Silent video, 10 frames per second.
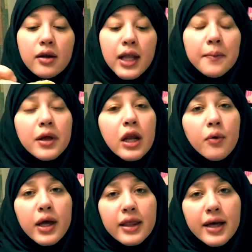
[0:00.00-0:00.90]
Let me
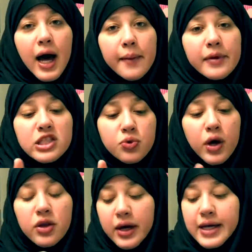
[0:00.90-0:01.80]
know in the comments
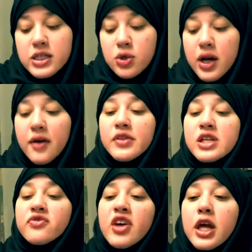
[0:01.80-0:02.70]
what you guys thought of
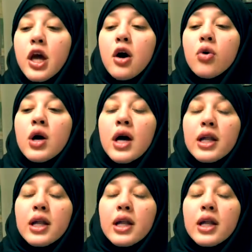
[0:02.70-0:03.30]
this video.